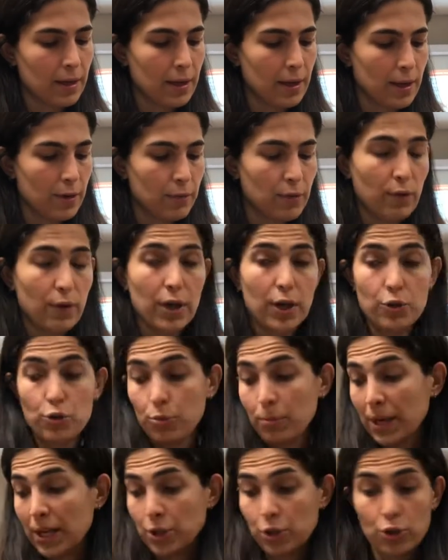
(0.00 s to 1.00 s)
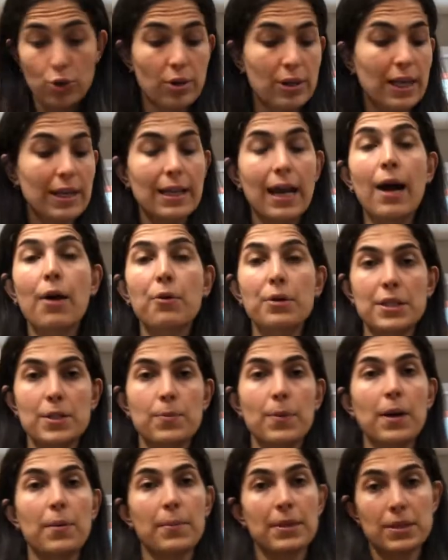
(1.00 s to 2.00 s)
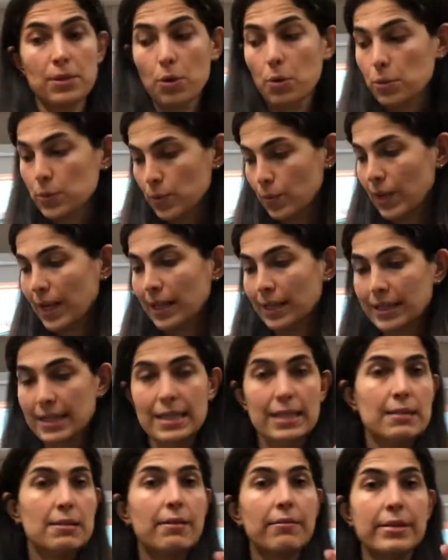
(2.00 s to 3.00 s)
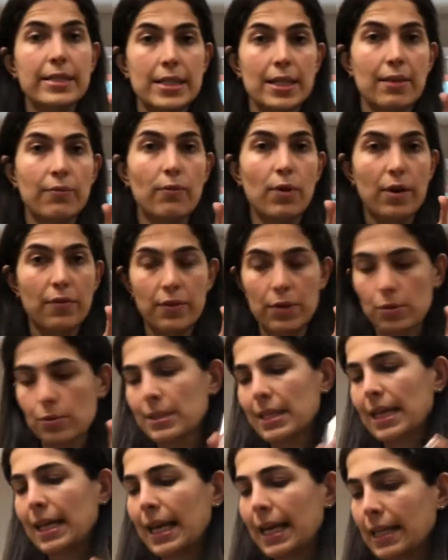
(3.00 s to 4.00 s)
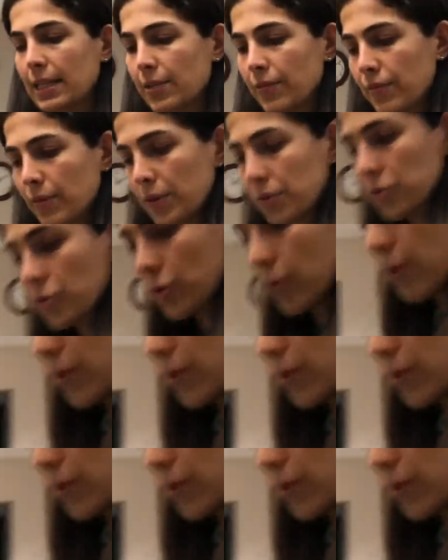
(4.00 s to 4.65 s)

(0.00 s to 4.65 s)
We wanted to make sure that our experiment goes well. This is the reason why we use the negative control.